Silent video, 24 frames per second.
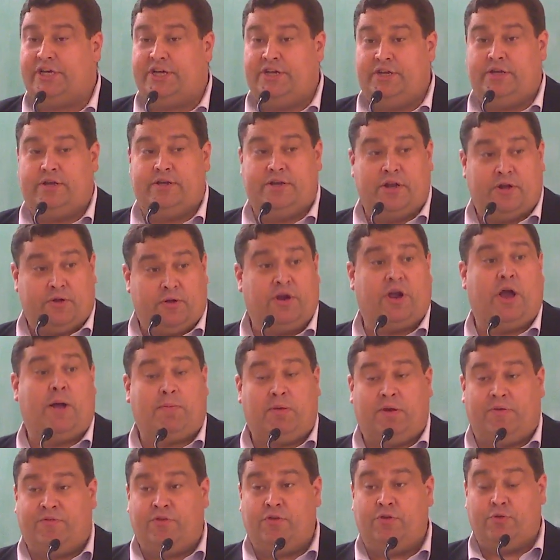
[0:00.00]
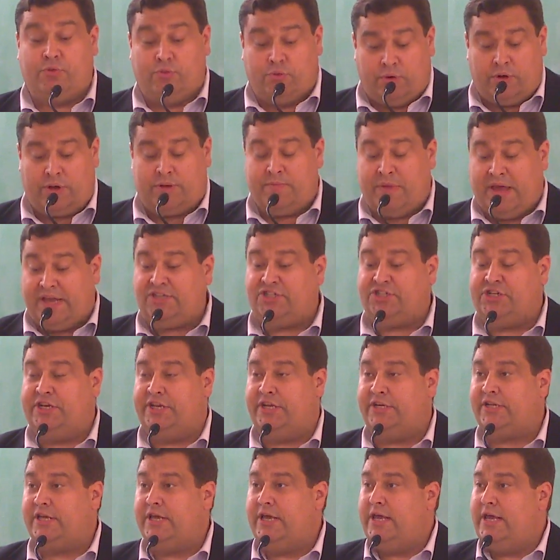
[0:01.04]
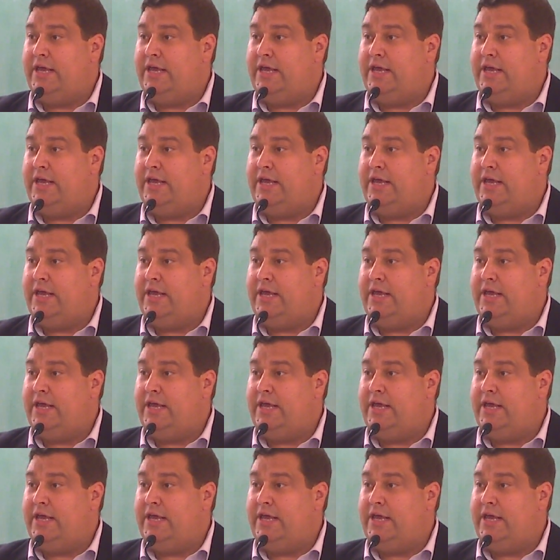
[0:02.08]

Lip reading: I know a couple of you mentioned it.